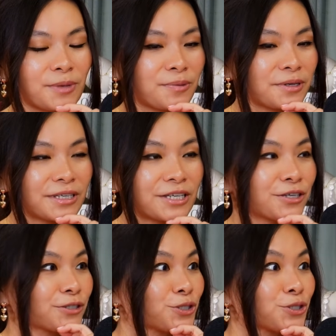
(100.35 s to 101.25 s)
maybe a
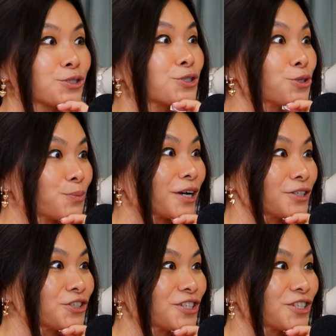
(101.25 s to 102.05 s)
year too much.